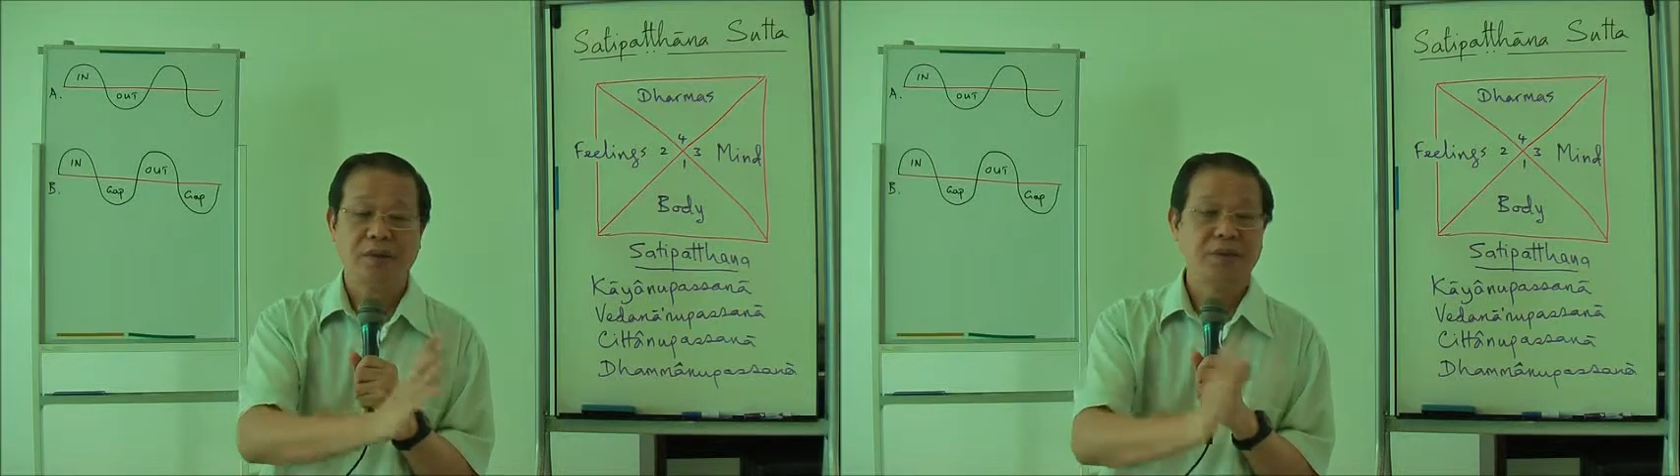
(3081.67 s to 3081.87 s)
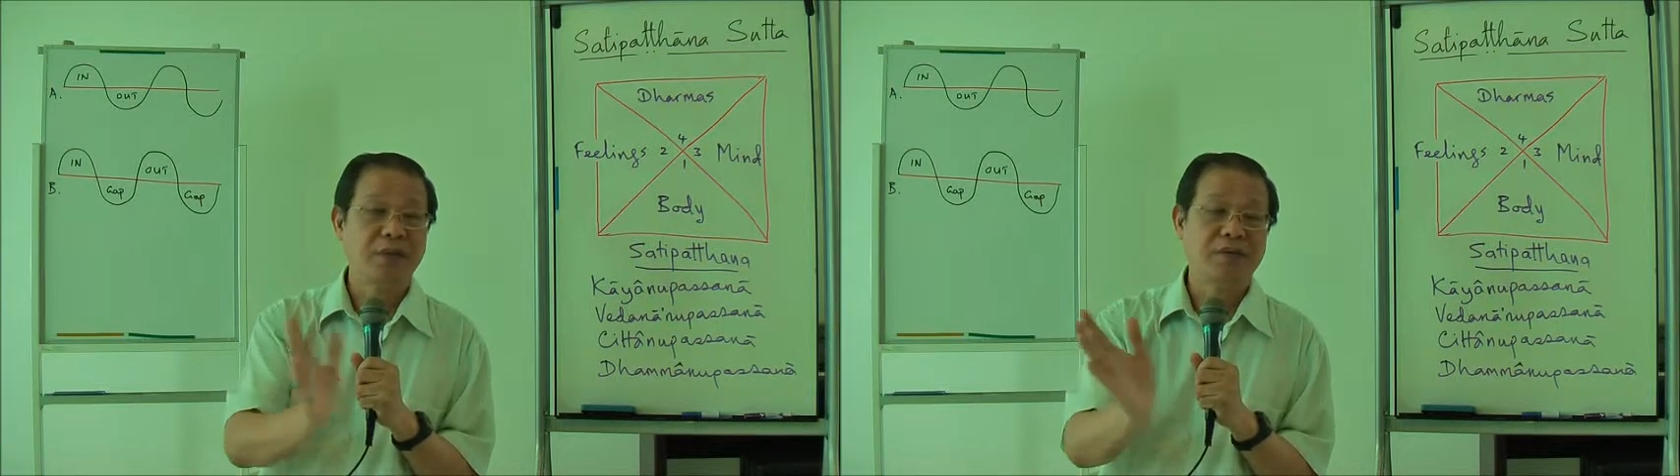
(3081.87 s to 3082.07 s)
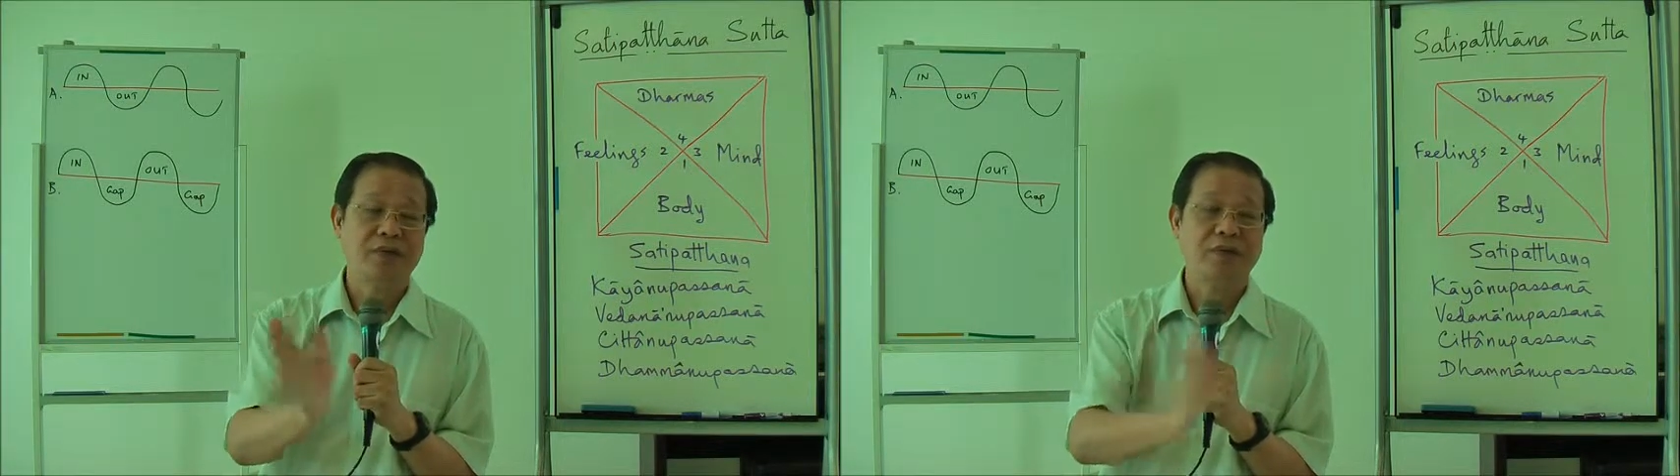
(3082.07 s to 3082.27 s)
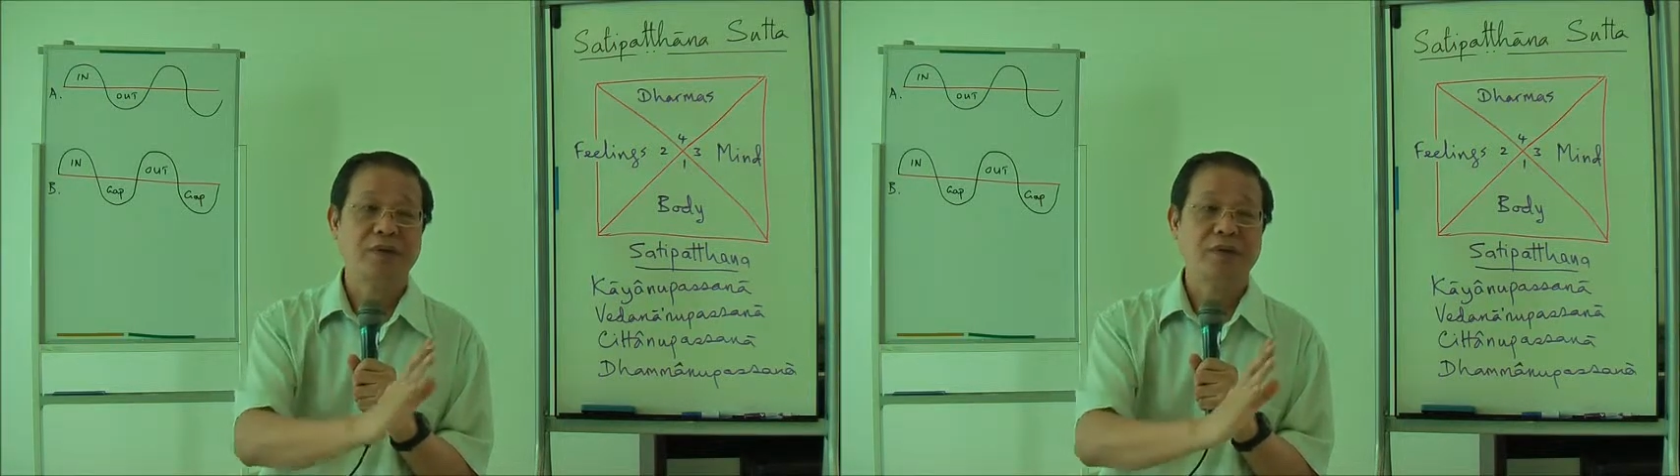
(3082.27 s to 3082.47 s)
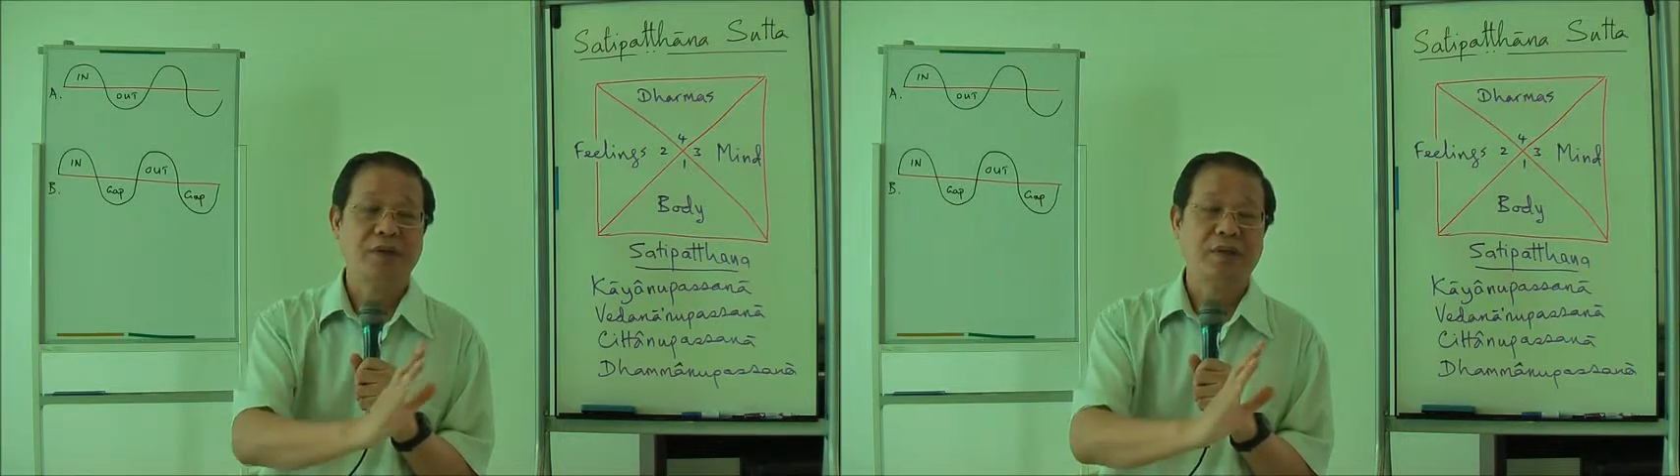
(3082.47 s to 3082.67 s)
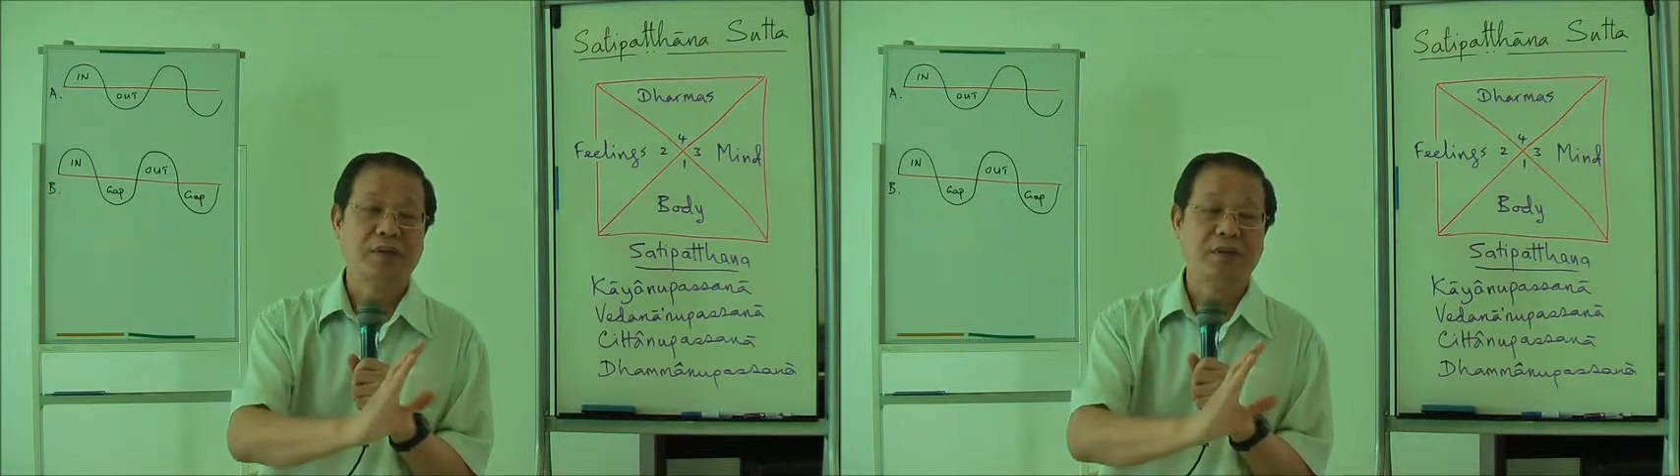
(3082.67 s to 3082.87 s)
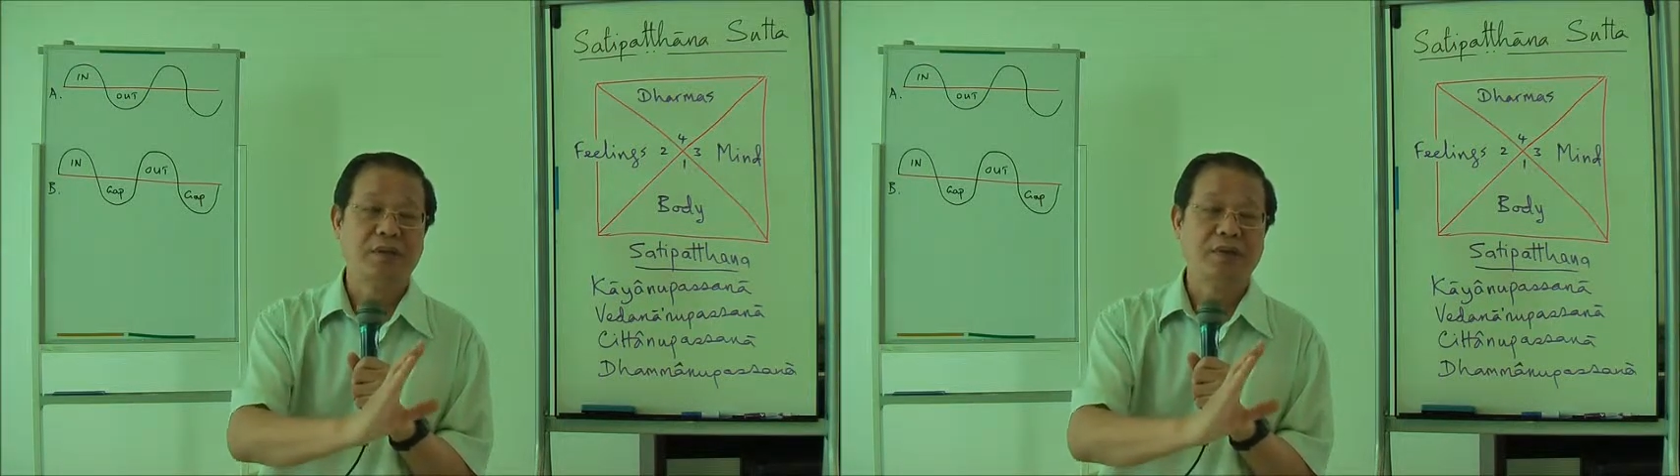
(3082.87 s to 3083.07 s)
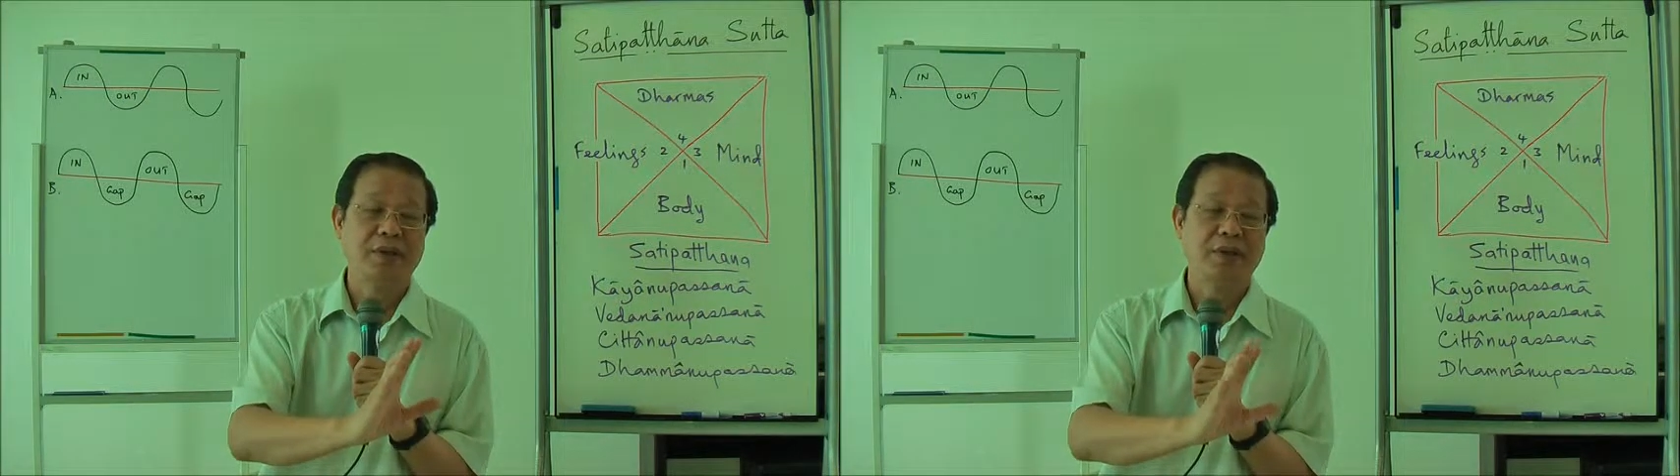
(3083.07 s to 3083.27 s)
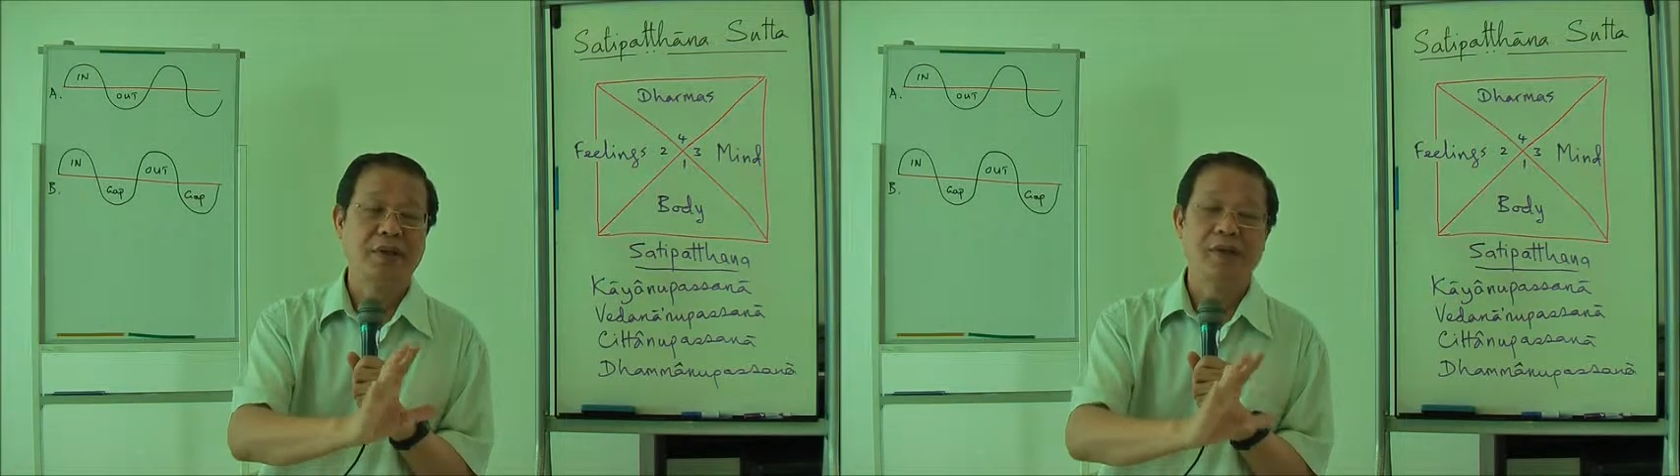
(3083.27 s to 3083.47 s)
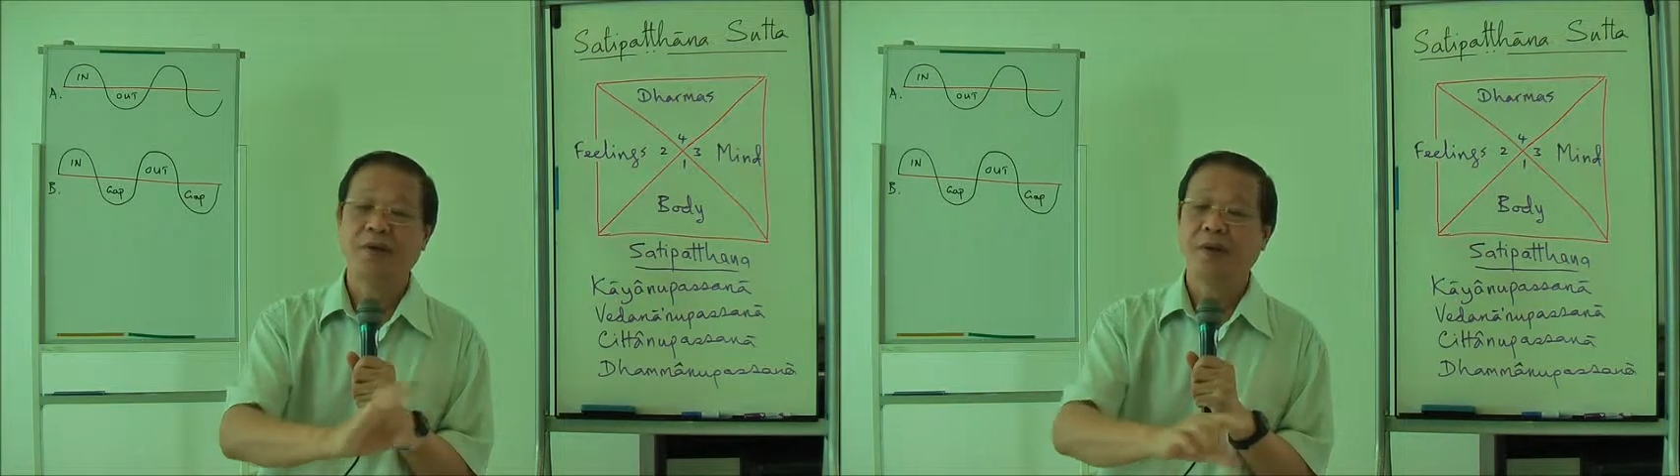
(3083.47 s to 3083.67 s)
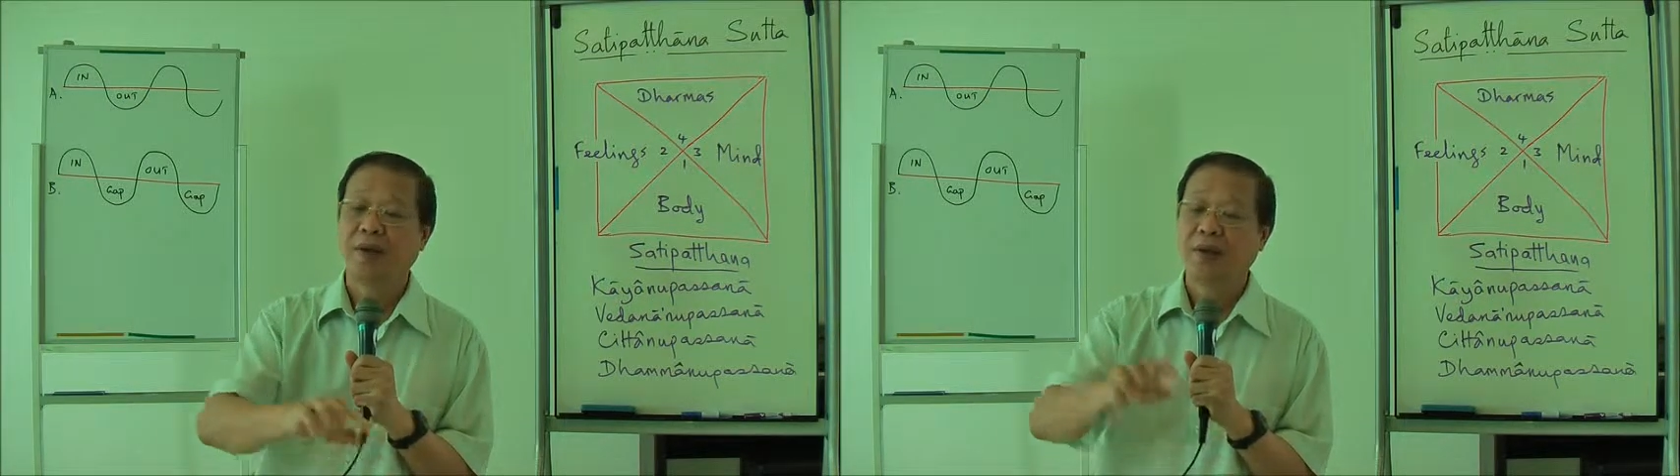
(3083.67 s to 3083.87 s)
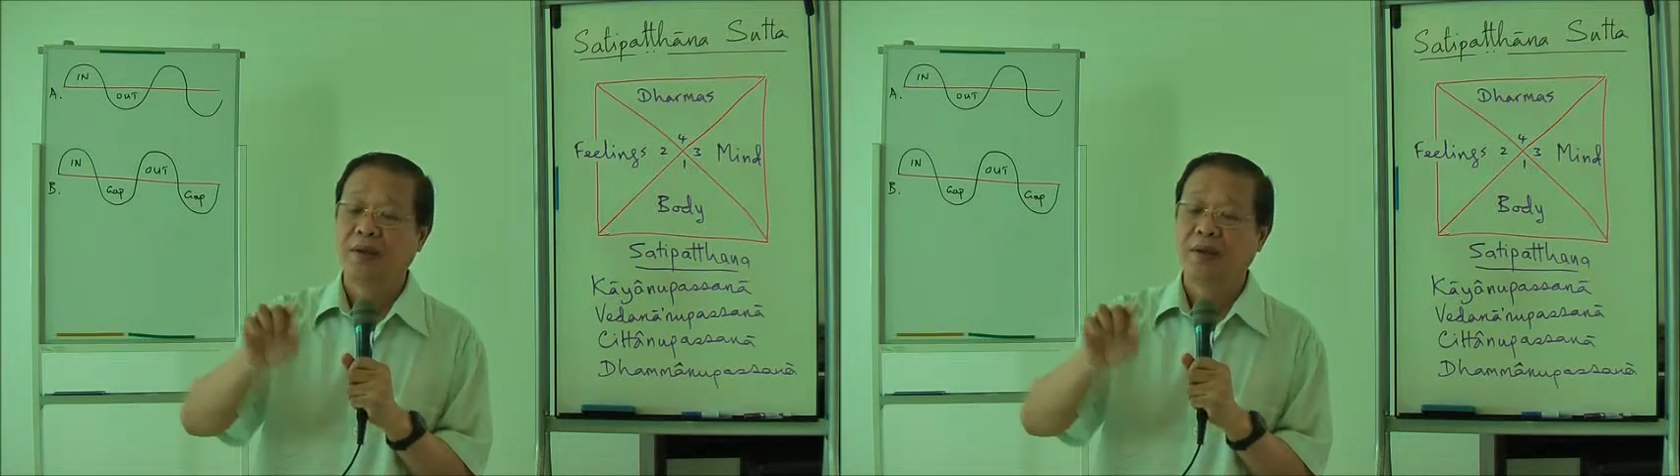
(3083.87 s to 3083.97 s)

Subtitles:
You can forego the first stage.